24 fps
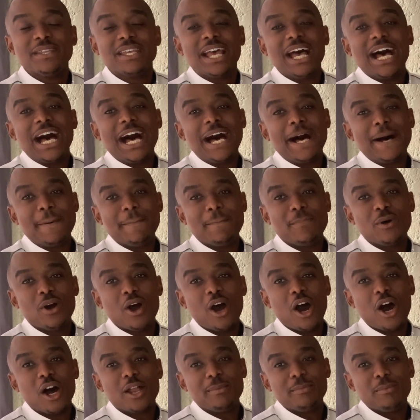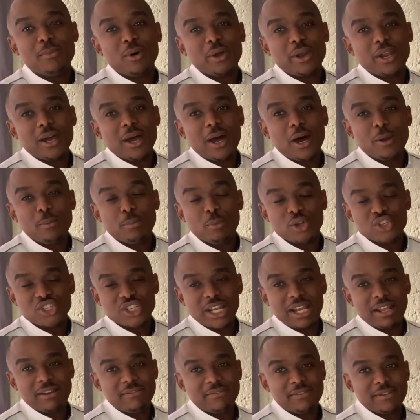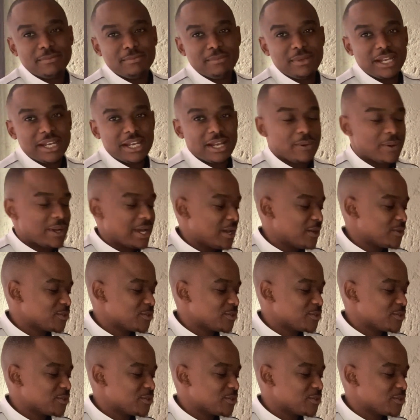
on Moja Love in Minanawe House.